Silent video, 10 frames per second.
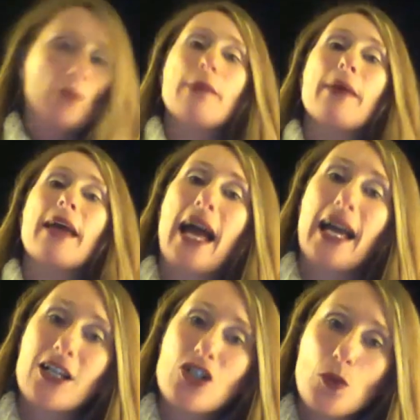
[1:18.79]
Am I
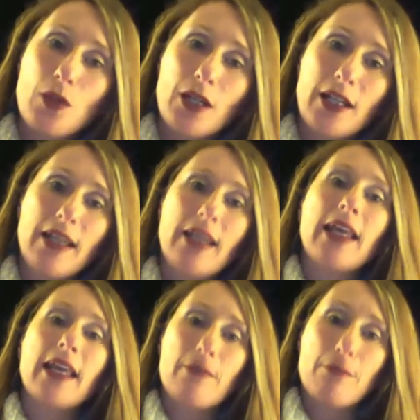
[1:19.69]
actually
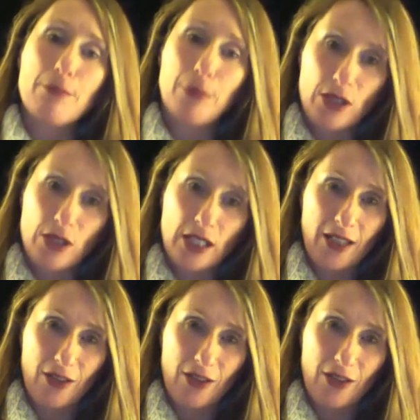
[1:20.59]
embodying